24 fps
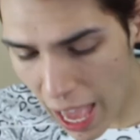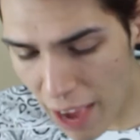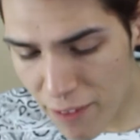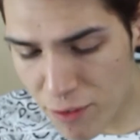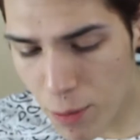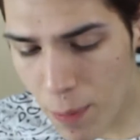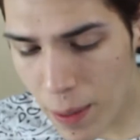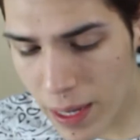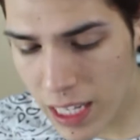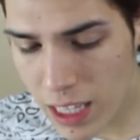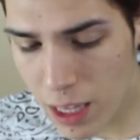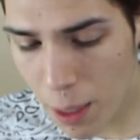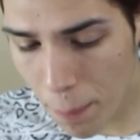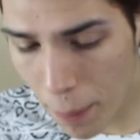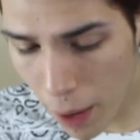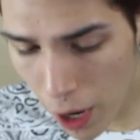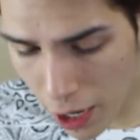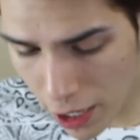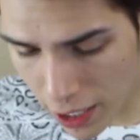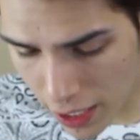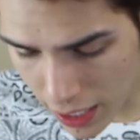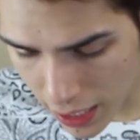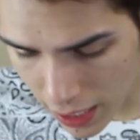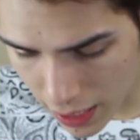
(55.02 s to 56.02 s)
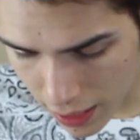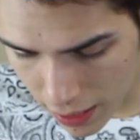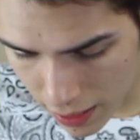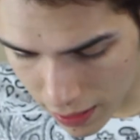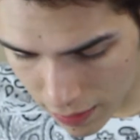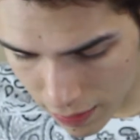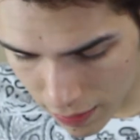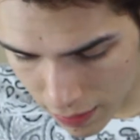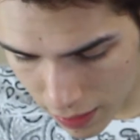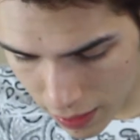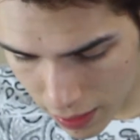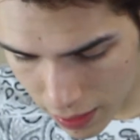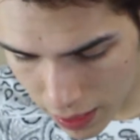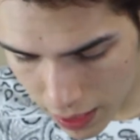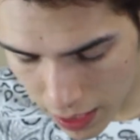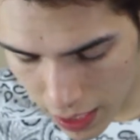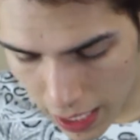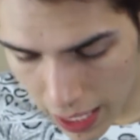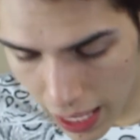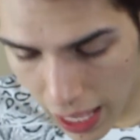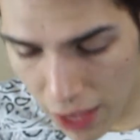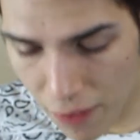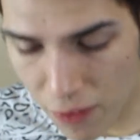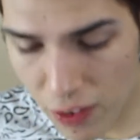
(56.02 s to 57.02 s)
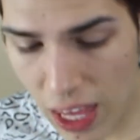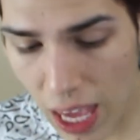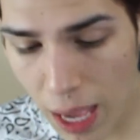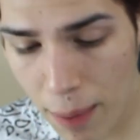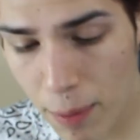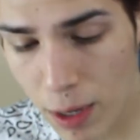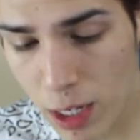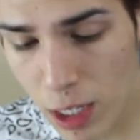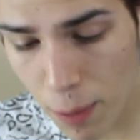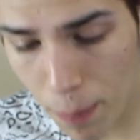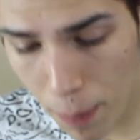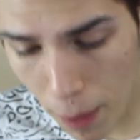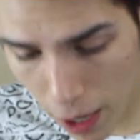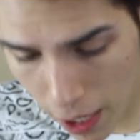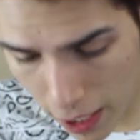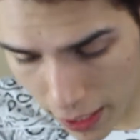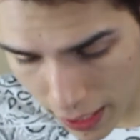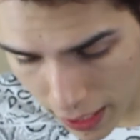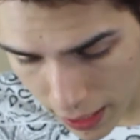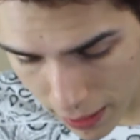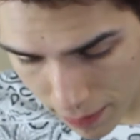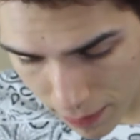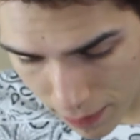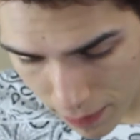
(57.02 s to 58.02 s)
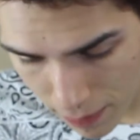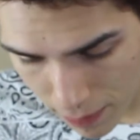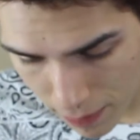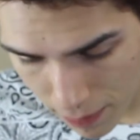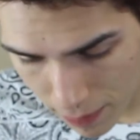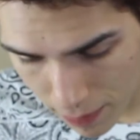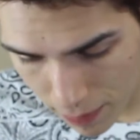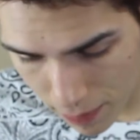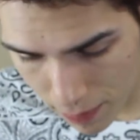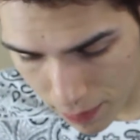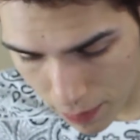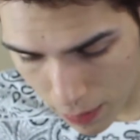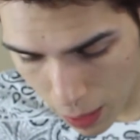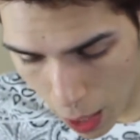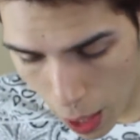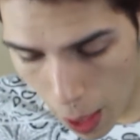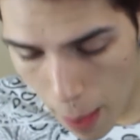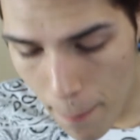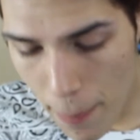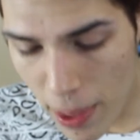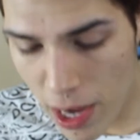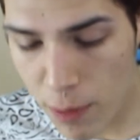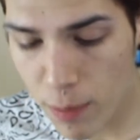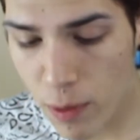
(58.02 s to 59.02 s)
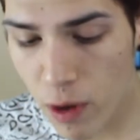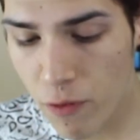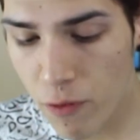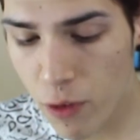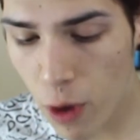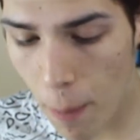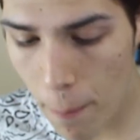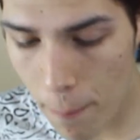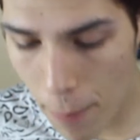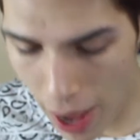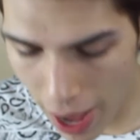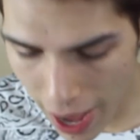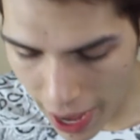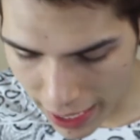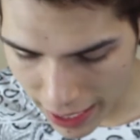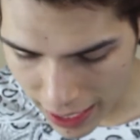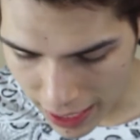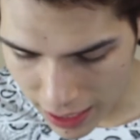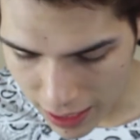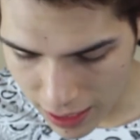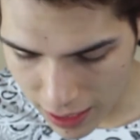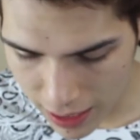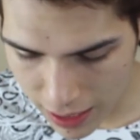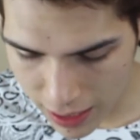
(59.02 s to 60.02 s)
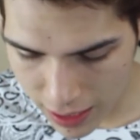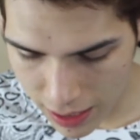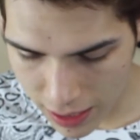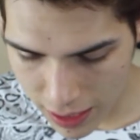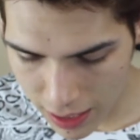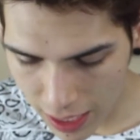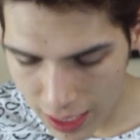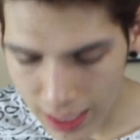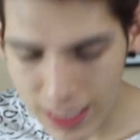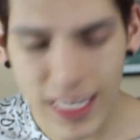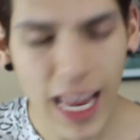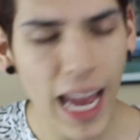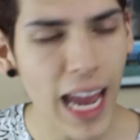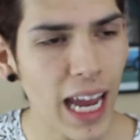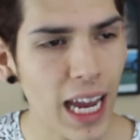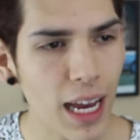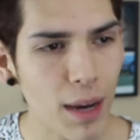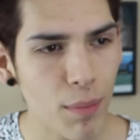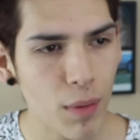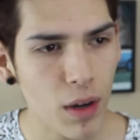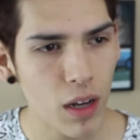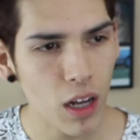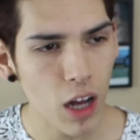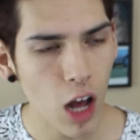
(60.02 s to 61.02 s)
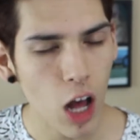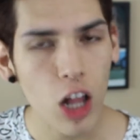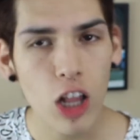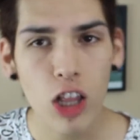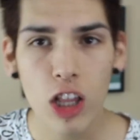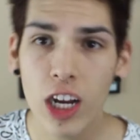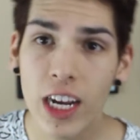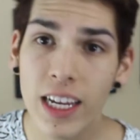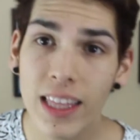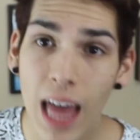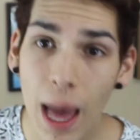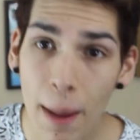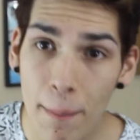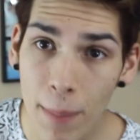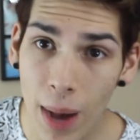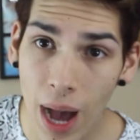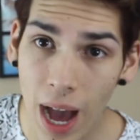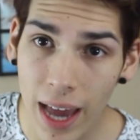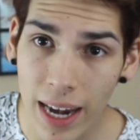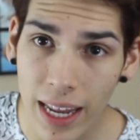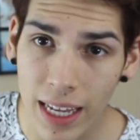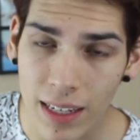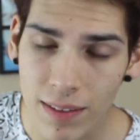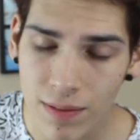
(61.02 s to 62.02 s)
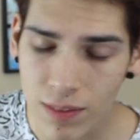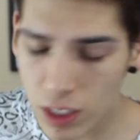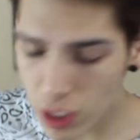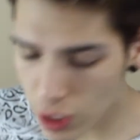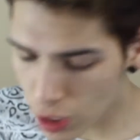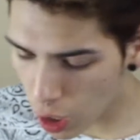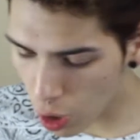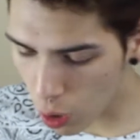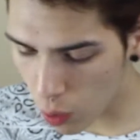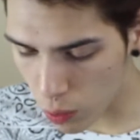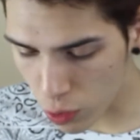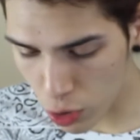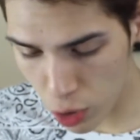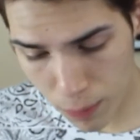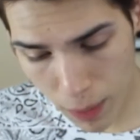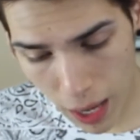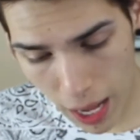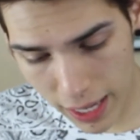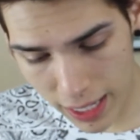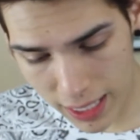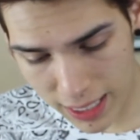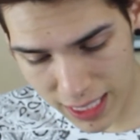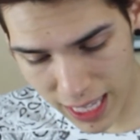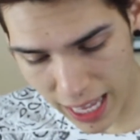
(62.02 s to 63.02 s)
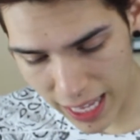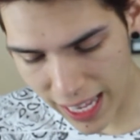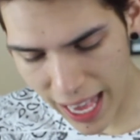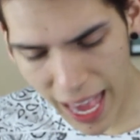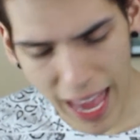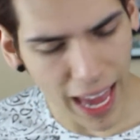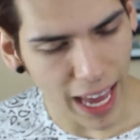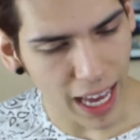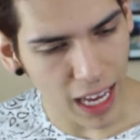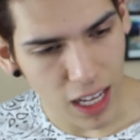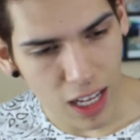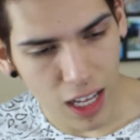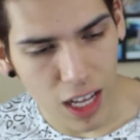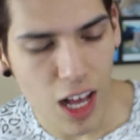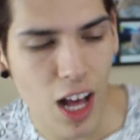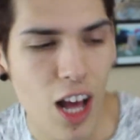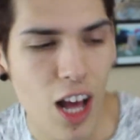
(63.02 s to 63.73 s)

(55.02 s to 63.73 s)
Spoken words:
Everybody in the party, if you came here to party, better move your body. Damn, look at that body. So, Normani's like, hey,